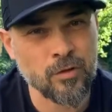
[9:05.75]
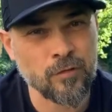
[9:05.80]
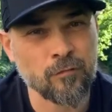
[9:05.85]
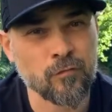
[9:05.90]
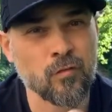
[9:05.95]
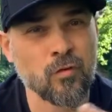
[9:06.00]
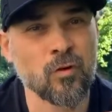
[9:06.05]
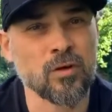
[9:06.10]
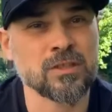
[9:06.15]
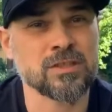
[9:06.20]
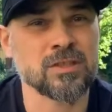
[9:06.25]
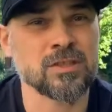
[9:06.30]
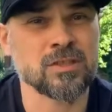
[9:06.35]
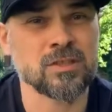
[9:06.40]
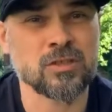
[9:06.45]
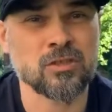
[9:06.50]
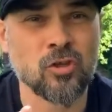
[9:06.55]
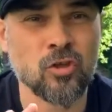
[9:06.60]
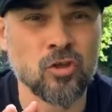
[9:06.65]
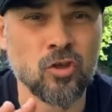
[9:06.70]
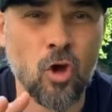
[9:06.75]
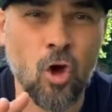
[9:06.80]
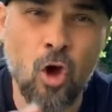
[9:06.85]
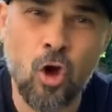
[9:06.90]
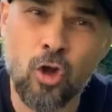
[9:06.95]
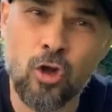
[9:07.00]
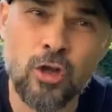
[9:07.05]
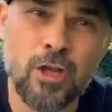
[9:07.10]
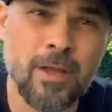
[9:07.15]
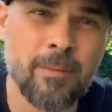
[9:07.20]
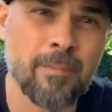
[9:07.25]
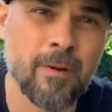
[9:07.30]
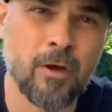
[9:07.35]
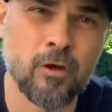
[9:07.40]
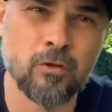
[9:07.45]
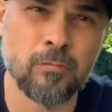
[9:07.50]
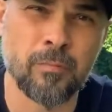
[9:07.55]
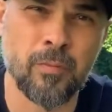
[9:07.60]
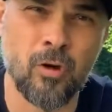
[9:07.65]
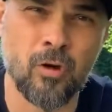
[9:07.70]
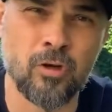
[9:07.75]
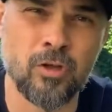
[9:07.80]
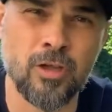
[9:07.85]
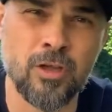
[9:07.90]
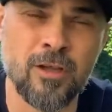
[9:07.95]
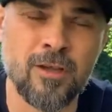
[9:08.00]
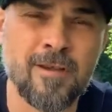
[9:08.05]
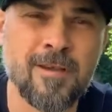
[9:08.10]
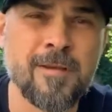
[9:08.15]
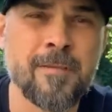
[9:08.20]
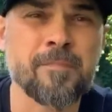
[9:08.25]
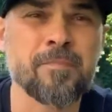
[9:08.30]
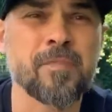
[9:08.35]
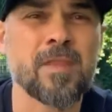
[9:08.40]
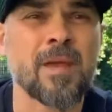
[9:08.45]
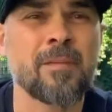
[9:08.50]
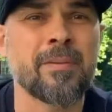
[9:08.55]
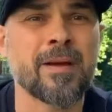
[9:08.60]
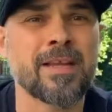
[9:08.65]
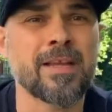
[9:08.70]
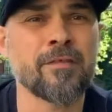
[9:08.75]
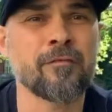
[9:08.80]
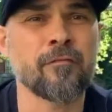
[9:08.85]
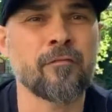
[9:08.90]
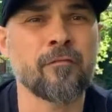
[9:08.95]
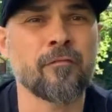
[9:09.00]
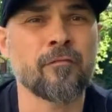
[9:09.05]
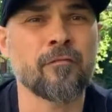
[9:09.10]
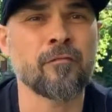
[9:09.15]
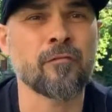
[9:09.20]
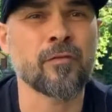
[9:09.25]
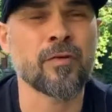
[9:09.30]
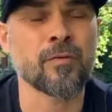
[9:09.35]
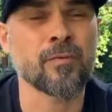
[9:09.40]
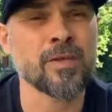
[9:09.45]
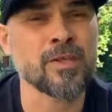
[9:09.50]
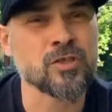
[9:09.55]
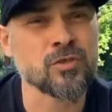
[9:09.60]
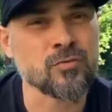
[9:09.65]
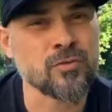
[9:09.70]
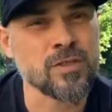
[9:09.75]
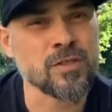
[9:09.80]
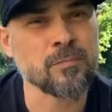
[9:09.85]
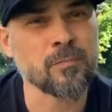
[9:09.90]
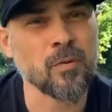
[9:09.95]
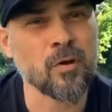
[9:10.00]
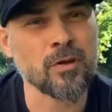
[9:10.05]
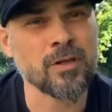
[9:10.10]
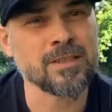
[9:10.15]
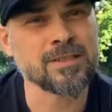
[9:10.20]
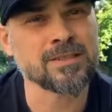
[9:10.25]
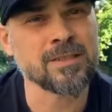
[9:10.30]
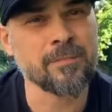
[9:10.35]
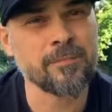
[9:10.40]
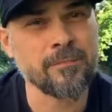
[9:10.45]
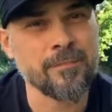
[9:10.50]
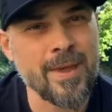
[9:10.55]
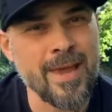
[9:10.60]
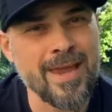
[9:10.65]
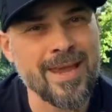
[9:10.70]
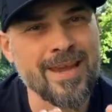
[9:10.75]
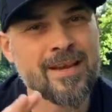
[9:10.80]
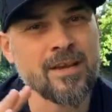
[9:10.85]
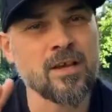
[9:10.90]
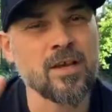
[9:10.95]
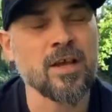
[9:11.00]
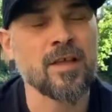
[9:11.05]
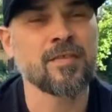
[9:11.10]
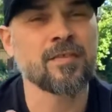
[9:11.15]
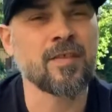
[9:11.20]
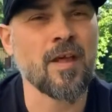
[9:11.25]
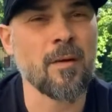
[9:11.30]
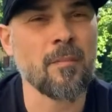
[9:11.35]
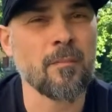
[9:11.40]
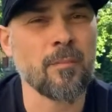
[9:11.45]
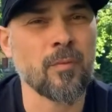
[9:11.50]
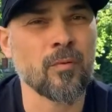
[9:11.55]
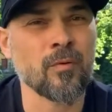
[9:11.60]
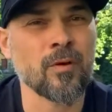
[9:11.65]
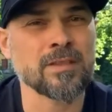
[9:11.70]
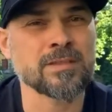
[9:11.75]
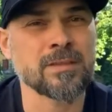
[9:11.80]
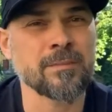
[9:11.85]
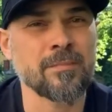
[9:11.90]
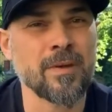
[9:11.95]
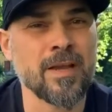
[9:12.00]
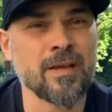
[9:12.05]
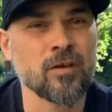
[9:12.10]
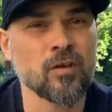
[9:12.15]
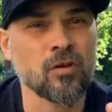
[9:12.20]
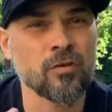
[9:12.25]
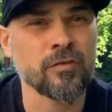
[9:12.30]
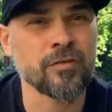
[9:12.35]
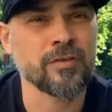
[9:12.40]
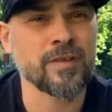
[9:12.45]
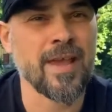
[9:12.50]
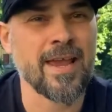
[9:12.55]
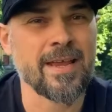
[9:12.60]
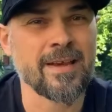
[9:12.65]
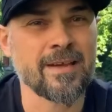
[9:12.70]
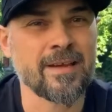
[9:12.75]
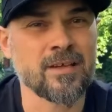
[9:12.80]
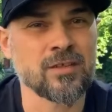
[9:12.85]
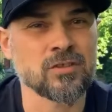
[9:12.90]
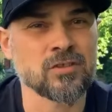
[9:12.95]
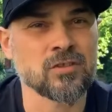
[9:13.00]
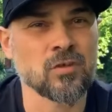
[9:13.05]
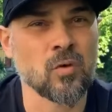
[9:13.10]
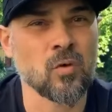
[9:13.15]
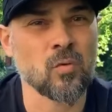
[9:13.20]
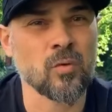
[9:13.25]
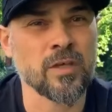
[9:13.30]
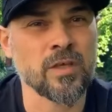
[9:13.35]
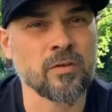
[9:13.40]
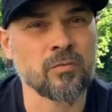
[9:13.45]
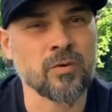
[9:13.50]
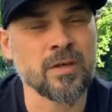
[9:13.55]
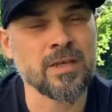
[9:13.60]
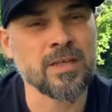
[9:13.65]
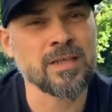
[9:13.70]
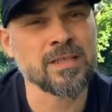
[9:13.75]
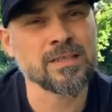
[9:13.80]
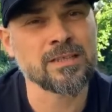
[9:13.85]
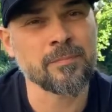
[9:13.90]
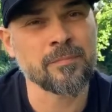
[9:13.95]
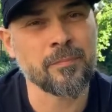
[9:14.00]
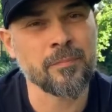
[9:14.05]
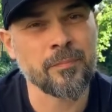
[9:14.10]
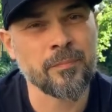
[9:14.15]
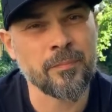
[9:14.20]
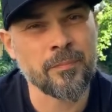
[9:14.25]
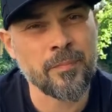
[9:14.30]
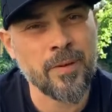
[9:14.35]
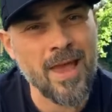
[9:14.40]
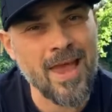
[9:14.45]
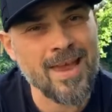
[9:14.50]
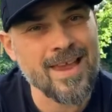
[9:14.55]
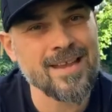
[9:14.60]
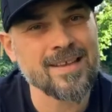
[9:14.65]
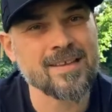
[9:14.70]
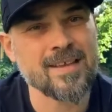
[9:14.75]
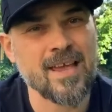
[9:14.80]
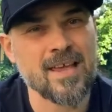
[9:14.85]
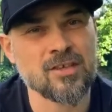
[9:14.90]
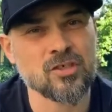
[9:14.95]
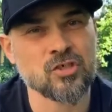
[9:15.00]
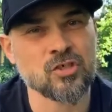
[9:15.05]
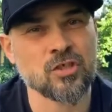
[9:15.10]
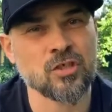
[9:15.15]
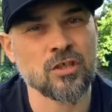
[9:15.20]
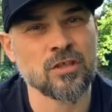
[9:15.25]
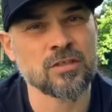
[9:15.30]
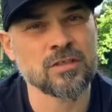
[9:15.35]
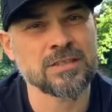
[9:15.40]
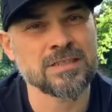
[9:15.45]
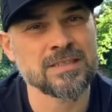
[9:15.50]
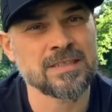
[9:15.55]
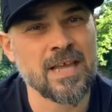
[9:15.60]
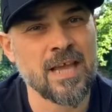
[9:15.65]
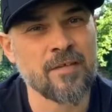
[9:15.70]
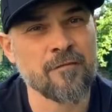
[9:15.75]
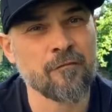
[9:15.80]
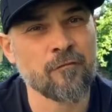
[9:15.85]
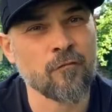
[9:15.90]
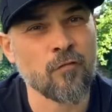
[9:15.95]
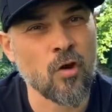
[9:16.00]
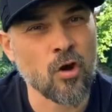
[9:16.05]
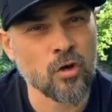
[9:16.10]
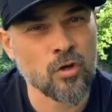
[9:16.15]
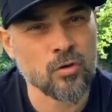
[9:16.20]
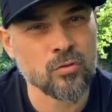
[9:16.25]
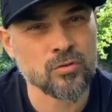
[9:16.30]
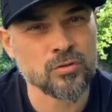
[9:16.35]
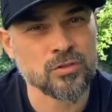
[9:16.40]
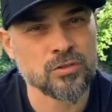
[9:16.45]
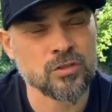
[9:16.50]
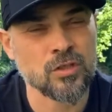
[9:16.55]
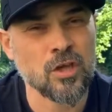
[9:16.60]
Of course, it's not only about body, but if we treat body as a main temple, as a main container, so we really pay attention and stay focused